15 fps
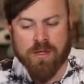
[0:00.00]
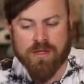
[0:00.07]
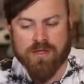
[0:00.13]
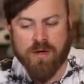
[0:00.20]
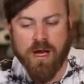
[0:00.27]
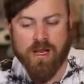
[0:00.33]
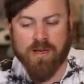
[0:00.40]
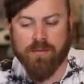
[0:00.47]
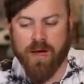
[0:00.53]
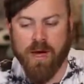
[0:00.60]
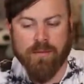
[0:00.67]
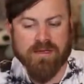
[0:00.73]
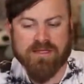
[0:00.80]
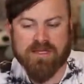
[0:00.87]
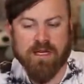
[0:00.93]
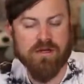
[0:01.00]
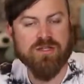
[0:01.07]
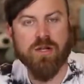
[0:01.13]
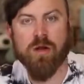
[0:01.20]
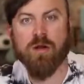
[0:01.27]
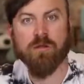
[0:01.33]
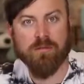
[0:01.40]
So Alibaba sells
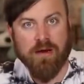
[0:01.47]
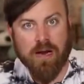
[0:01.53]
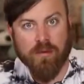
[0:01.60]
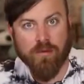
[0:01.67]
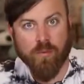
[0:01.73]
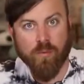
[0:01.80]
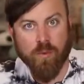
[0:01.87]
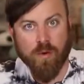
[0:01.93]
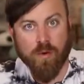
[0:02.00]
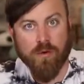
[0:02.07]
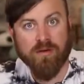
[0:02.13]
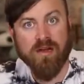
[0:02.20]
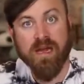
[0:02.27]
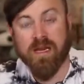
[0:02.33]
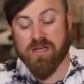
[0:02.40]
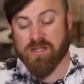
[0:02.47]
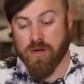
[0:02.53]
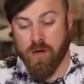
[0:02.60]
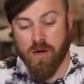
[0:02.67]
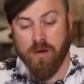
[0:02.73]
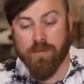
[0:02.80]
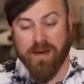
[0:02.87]
all around the world, and it's
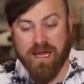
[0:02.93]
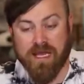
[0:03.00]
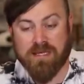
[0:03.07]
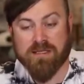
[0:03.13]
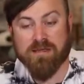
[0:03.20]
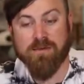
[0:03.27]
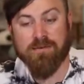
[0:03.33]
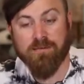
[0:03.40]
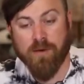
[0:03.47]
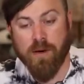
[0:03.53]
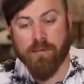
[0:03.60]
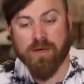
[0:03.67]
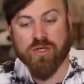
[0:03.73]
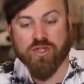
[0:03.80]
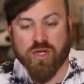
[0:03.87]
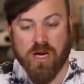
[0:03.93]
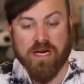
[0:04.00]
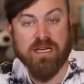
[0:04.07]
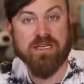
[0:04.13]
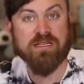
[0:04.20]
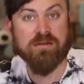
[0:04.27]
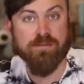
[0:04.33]
all based from
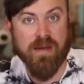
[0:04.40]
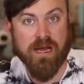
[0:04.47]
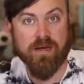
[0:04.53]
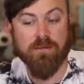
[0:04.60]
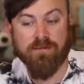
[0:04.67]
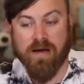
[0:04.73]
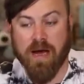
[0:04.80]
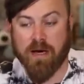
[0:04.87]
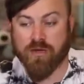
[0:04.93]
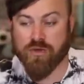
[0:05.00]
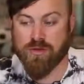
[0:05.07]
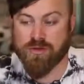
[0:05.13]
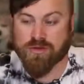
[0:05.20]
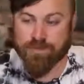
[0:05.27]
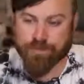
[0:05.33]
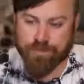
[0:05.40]
Chinese manufacturers.